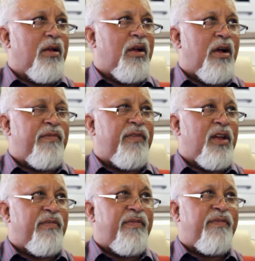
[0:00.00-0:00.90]
I feel
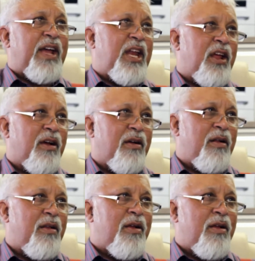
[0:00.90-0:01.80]
a failure
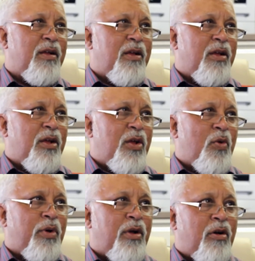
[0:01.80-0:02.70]

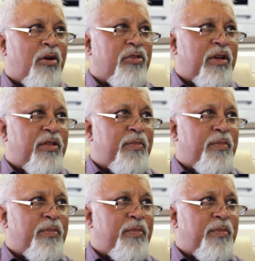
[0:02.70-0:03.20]
when I ask other